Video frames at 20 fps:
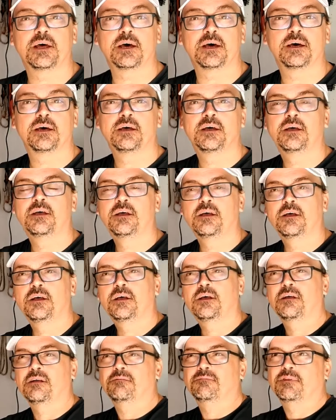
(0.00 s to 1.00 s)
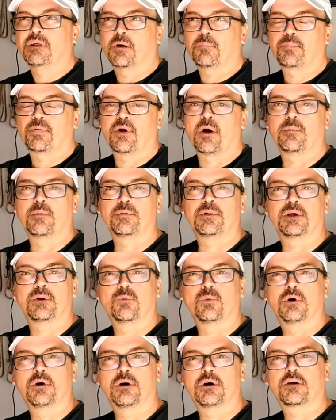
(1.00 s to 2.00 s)
there. They'll probably
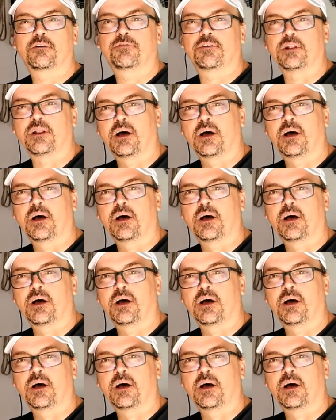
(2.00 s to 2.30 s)
work for